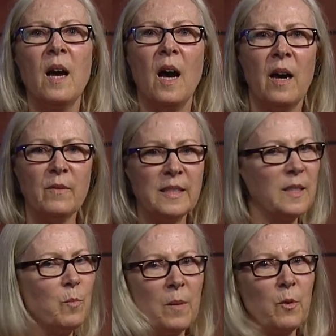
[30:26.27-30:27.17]

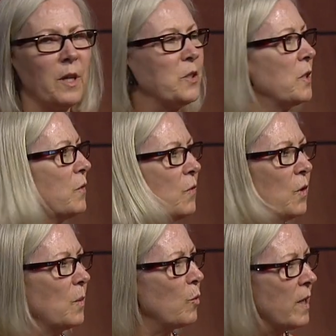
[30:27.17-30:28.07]
Obviously preparation
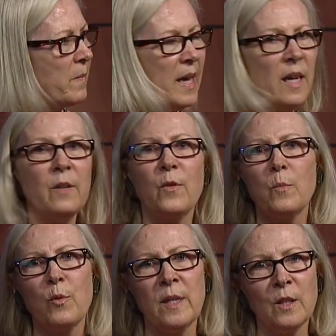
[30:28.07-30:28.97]
for pre-med, for
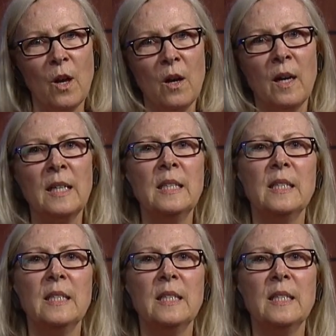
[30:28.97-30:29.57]
pre-law.